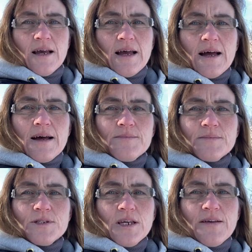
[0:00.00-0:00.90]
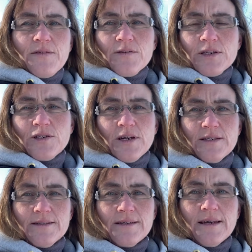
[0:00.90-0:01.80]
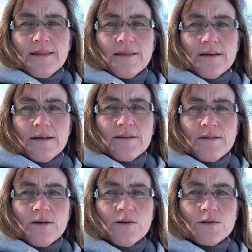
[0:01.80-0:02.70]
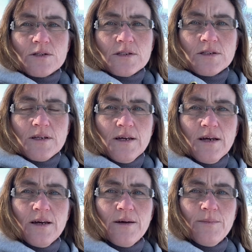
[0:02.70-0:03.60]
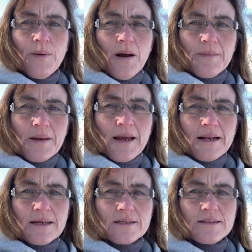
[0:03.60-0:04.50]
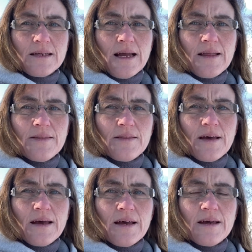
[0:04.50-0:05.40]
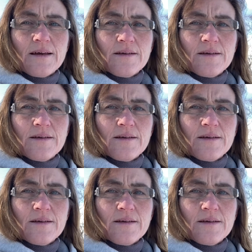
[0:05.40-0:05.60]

If you're interested in the horses' biomechanics and their